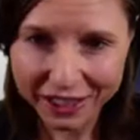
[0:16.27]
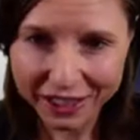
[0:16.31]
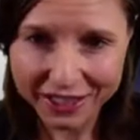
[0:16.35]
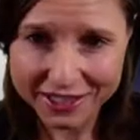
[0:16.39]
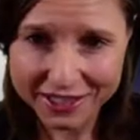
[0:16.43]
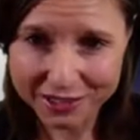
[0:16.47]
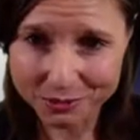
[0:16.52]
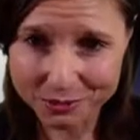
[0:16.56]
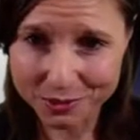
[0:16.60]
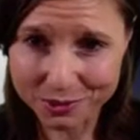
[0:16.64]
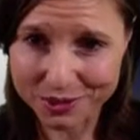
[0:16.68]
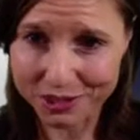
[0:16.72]

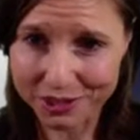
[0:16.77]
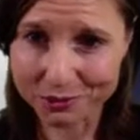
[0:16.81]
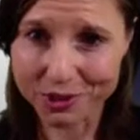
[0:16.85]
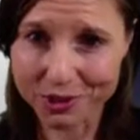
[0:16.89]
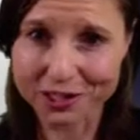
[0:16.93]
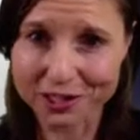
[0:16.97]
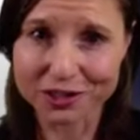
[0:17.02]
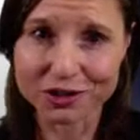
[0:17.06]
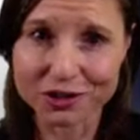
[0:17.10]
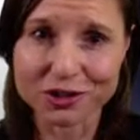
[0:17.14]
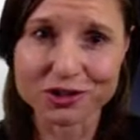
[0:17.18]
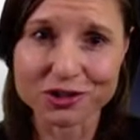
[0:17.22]
leaders in music
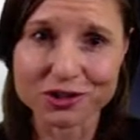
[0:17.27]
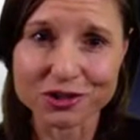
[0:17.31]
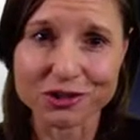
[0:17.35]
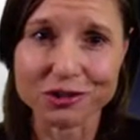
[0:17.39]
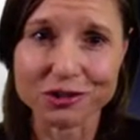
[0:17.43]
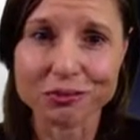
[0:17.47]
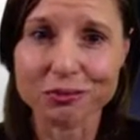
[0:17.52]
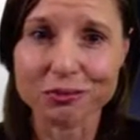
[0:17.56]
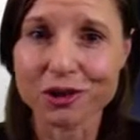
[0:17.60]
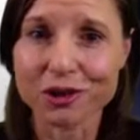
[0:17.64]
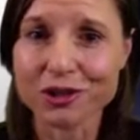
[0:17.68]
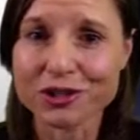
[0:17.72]
research and
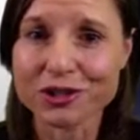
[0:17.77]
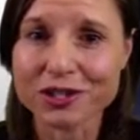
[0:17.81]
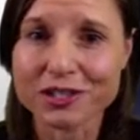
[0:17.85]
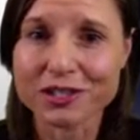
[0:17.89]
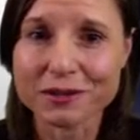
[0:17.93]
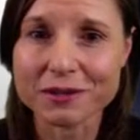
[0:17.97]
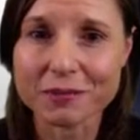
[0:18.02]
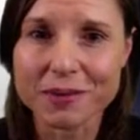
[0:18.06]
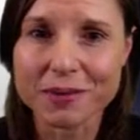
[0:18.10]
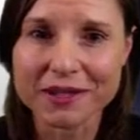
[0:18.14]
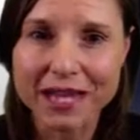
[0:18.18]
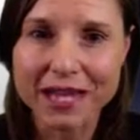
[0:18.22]

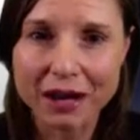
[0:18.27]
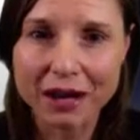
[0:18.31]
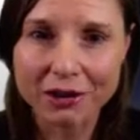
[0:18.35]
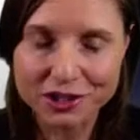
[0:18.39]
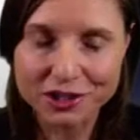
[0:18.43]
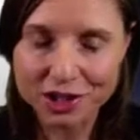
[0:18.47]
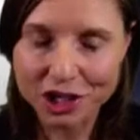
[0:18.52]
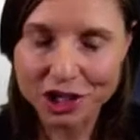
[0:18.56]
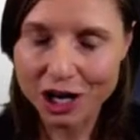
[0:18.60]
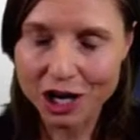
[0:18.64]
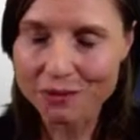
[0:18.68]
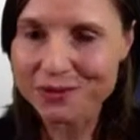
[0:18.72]
approaches, but now
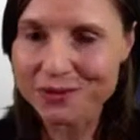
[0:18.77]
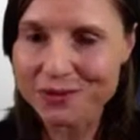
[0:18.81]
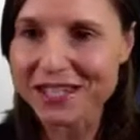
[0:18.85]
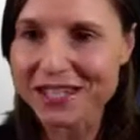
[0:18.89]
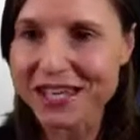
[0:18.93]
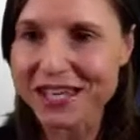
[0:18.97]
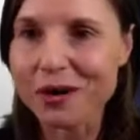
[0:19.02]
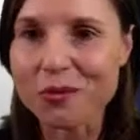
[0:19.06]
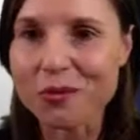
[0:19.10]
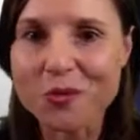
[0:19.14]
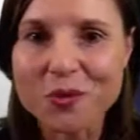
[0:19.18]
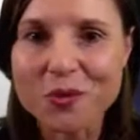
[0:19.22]
it's time to
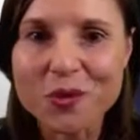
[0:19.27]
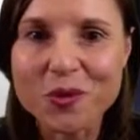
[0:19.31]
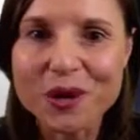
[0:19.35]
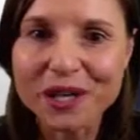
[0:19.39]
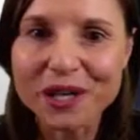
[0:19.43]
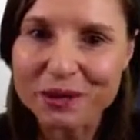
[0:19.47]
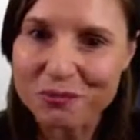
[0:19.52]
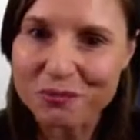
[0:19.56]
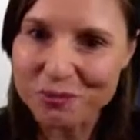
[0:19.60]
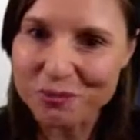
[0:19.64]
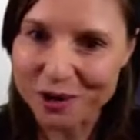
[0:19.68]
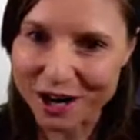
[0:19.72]
get
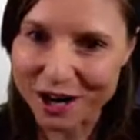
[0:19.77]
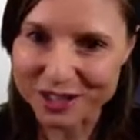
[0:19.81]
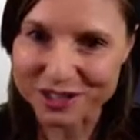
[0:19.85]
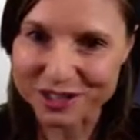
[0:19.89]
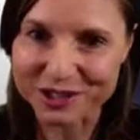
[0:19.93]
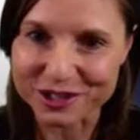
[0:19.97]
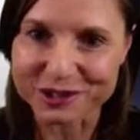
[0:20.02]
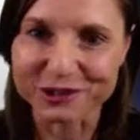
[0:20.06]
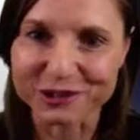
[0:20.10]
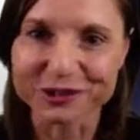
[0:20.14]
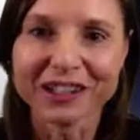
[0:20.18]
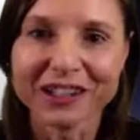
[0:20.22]
really
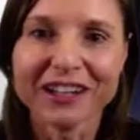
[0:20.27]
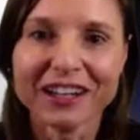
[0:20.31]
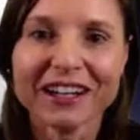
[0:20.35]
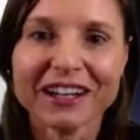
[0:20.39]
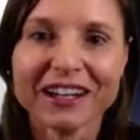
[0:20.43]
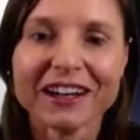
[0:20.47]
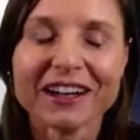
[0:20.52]
practical.